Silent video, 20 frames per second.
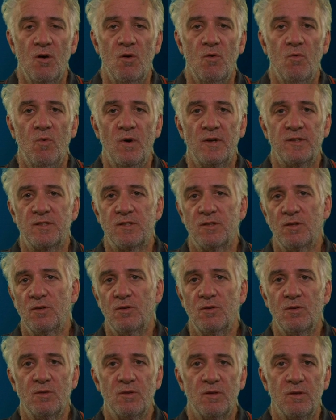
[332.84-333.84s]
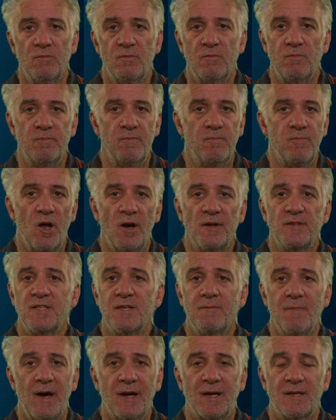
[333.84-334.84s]
What do
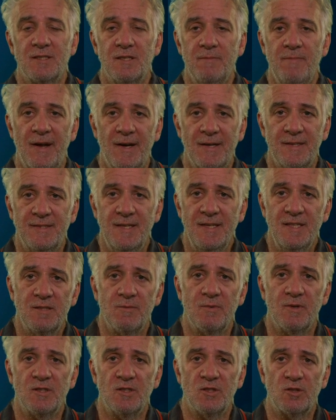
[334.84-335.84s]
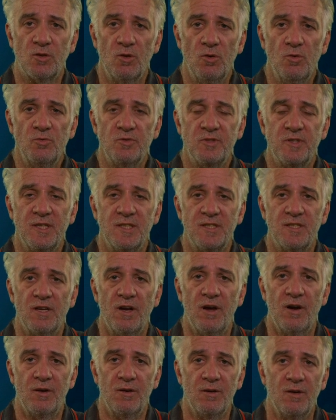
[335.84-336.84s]
policymakers about assessment in schools need to
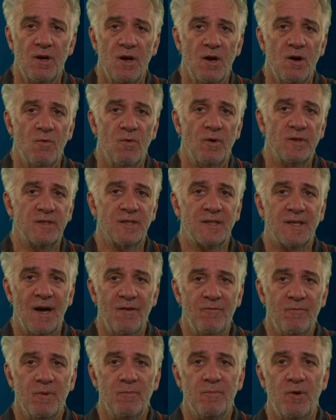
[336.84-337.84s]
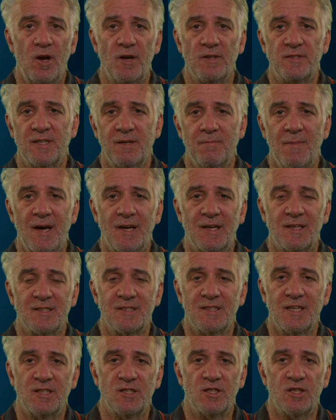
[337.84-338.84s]
know? What do government policymakers
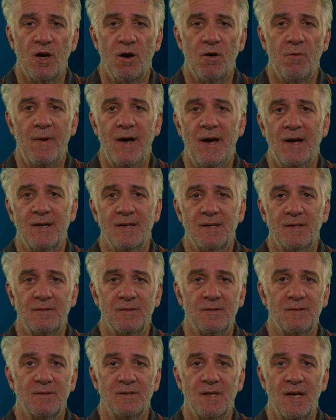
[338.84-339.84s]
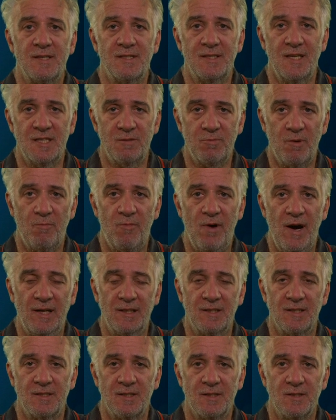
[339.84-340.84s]
need to know about assessment
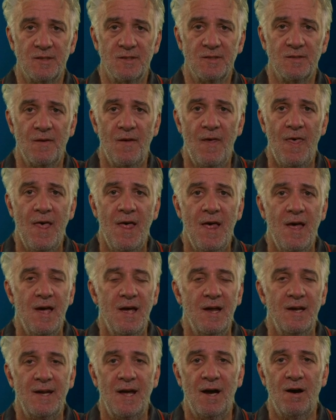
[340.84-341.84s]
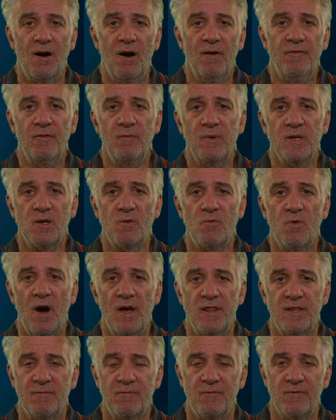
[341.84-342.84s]
practices? Now, often when you
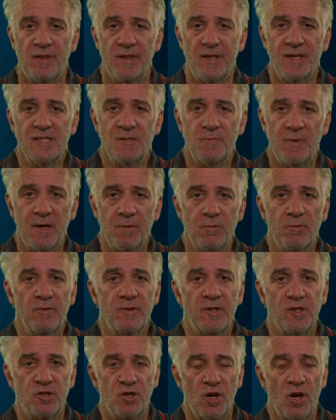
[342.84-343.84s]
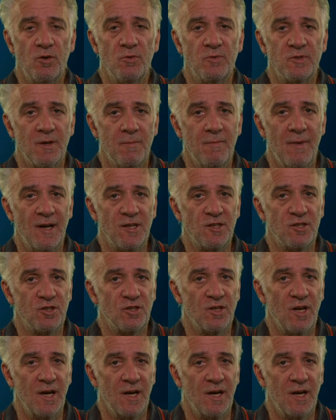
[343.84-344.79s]
write them for these people, the journals are much